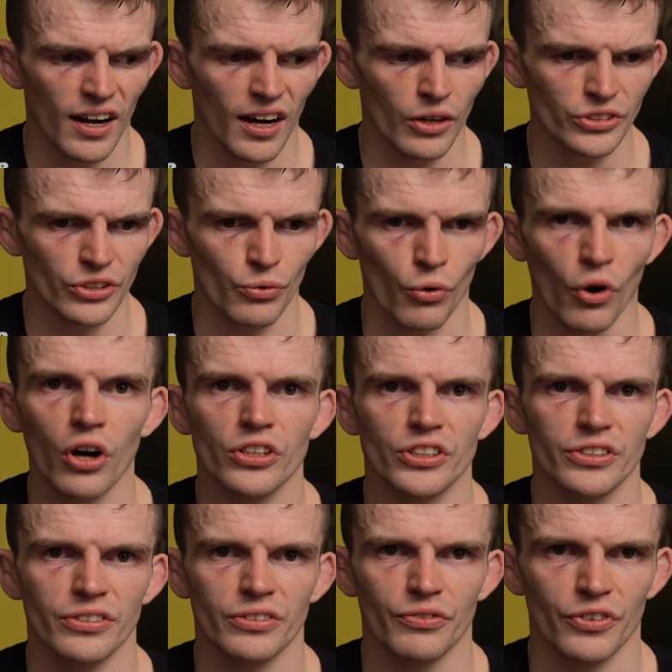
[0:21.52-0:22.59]
I was like rocked
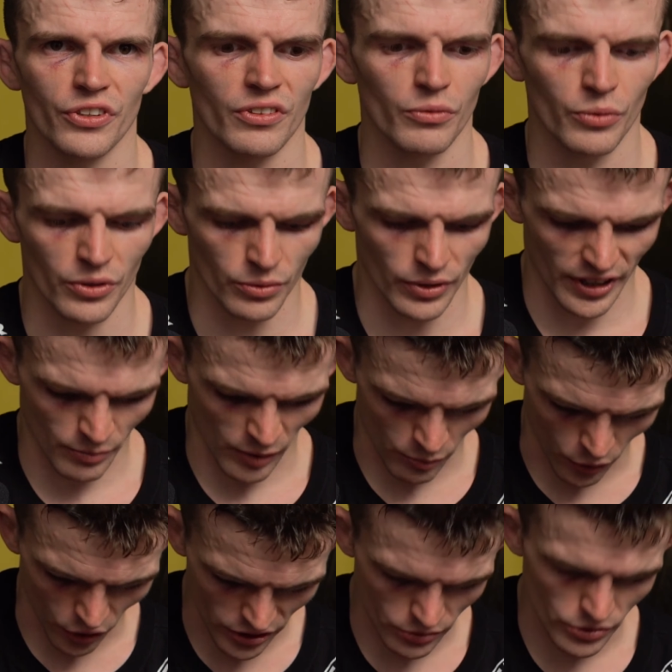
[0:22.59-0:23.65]
for the like my
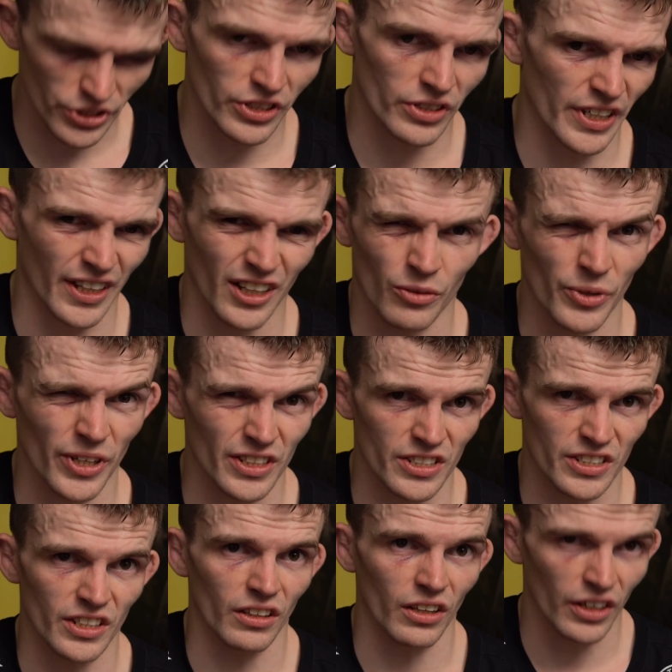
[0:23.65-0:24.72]
body was killing me. It
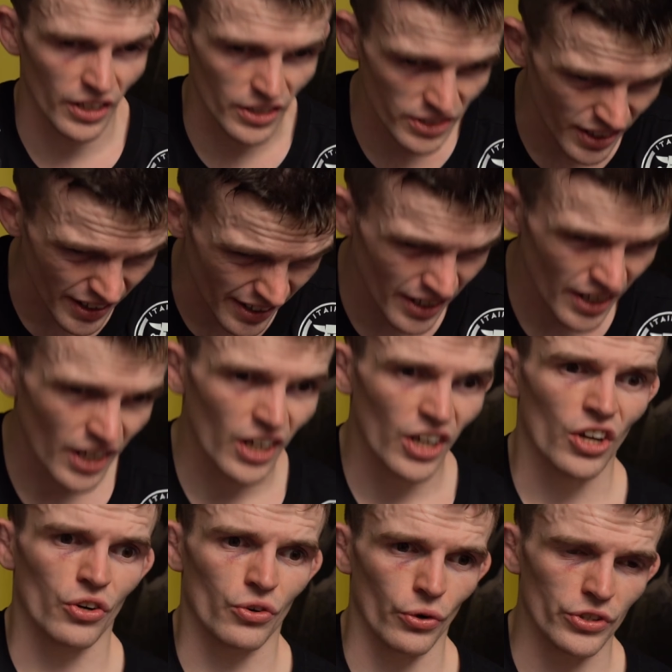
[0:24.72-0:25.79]
still hurts. Like
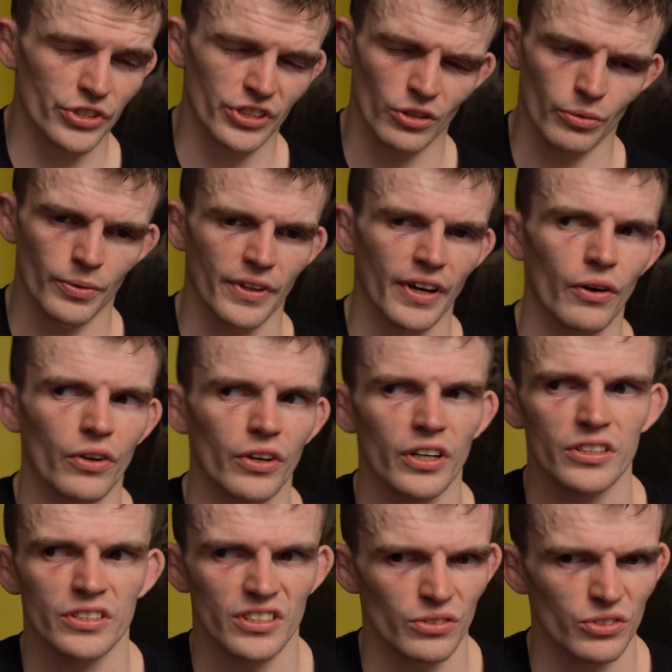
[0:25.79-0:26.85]
crunching up and down
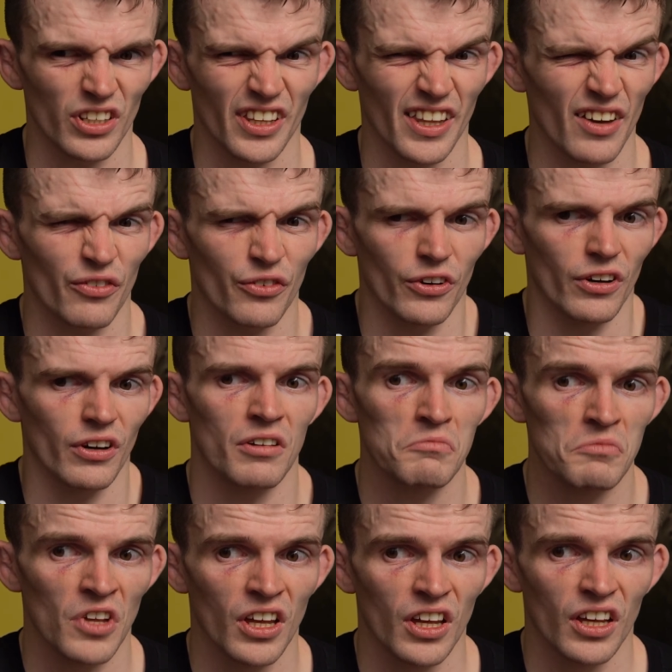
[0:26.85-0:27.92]
hurts, and it was like that for
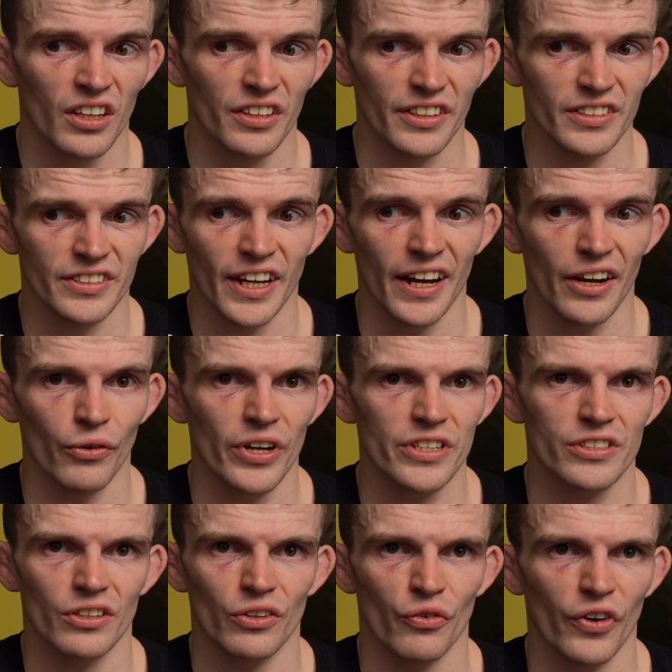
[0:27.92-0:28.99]
the entire
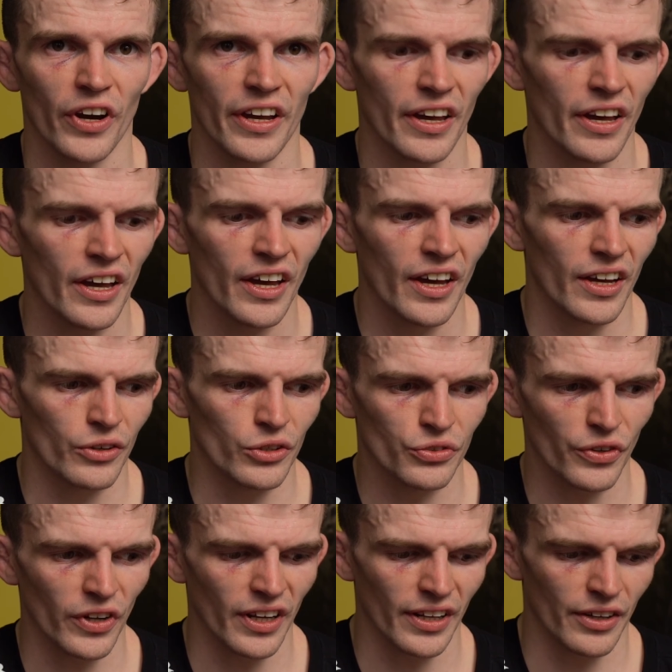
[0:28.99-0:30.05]
rest of the fight it was
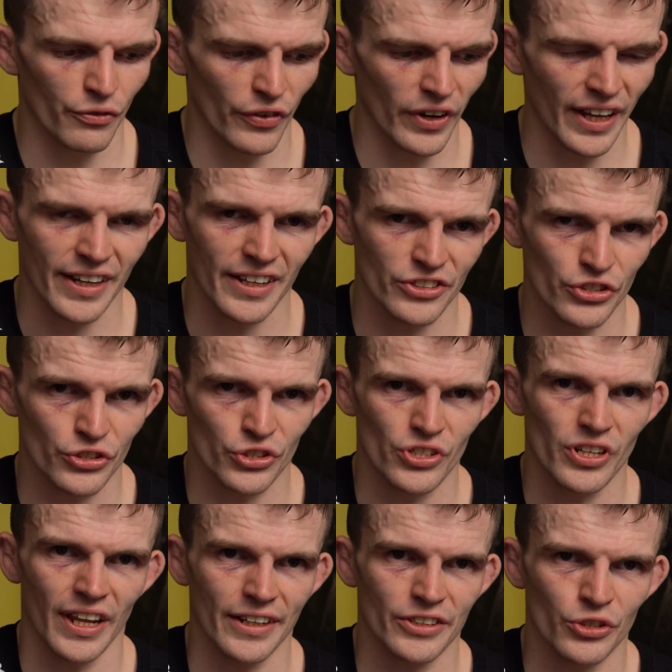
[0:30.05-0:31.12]
felt it felt like it
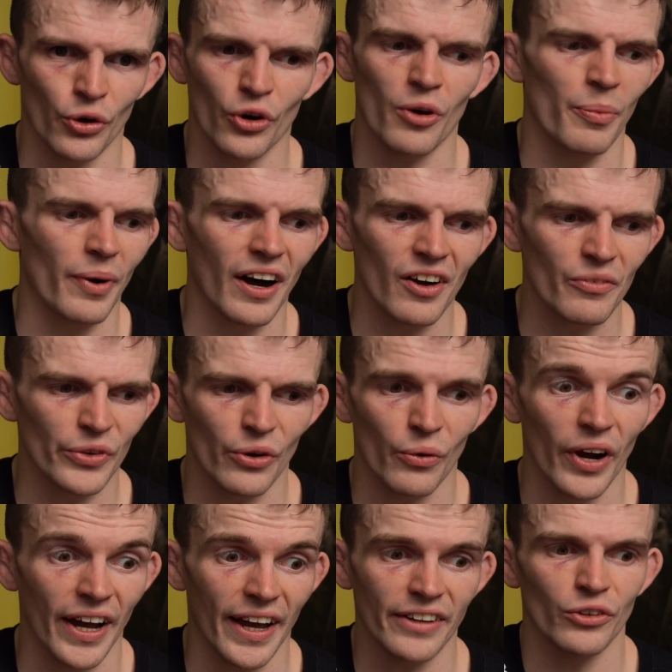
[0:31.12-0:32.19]
just like took a part of me
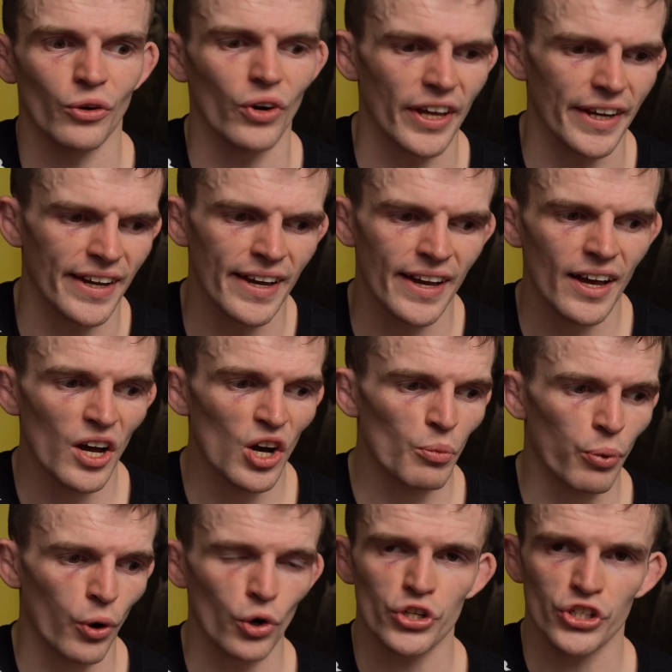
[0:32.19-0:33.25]
away. I had no like
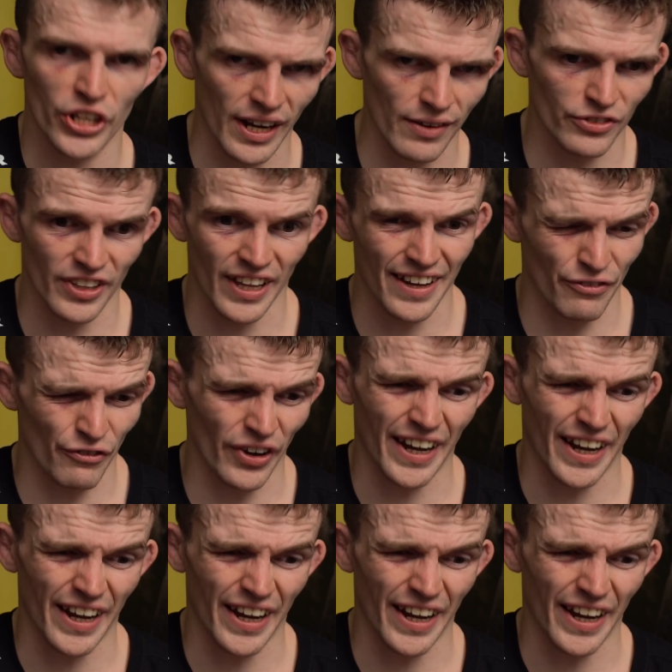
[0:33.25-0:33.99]
push after that.